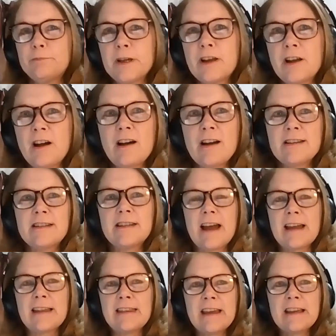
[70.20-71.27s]
because
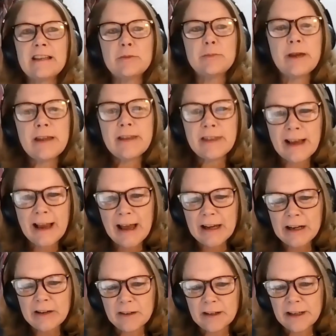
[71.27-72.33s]
i think to be the
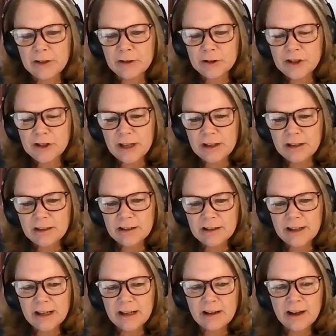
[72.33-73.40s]
kind of leaders that
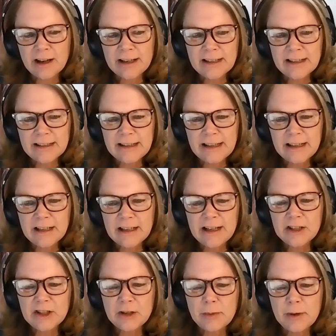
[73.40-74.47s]
that god has intended
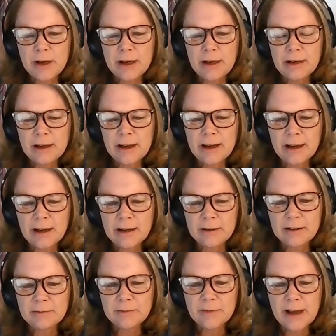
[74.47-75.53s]
us to be
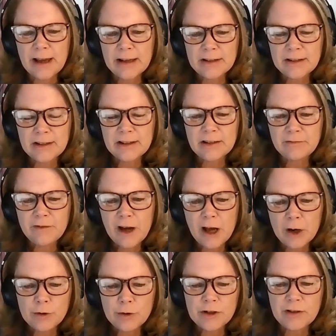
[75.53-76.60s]
um, as
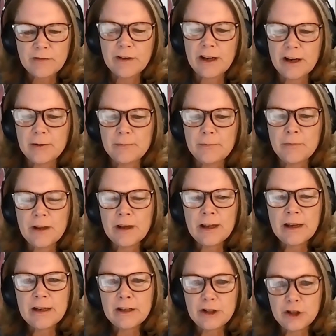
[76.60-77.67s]
followers of him
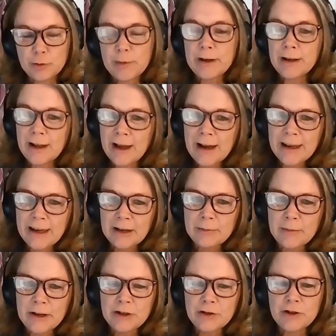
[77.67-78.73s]
to be like
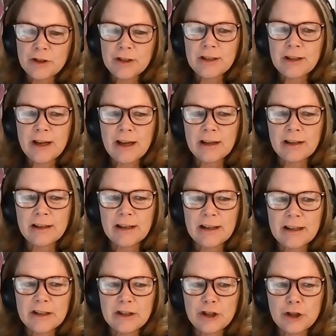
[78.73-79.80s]
him as you just said
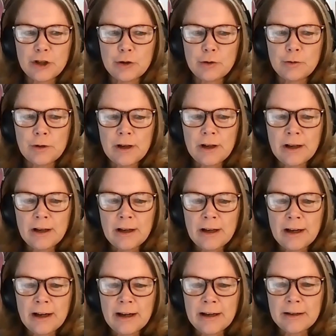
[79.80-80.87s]
uh, to
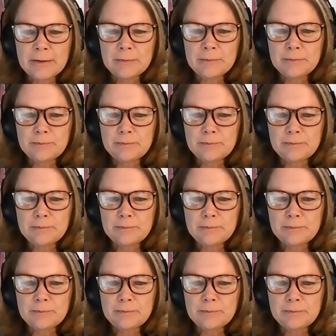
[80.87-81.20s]
uh,